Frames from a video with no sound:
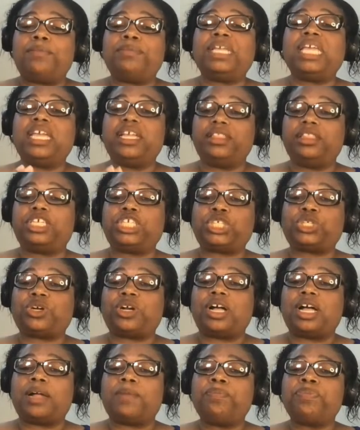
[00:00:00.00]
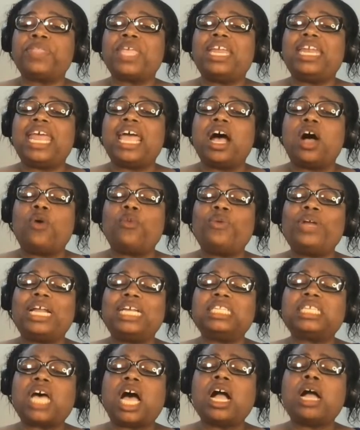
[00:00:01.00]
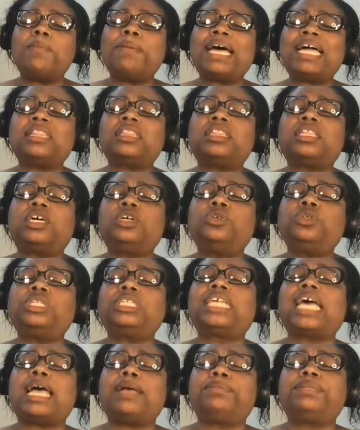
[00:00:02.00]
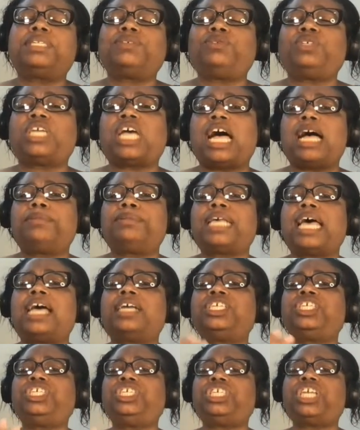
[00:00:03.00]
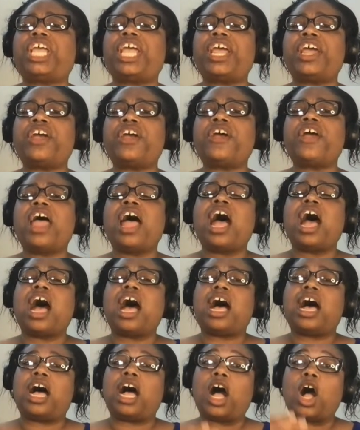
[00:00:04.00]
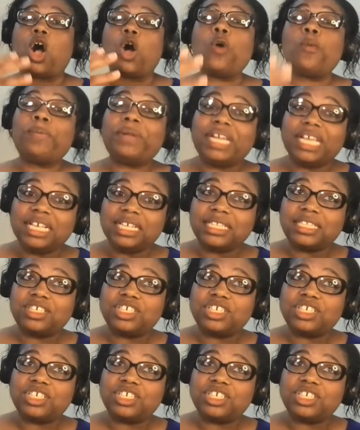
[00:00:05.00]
in the truck. Now, when I talk about those types of jobs, I share openings.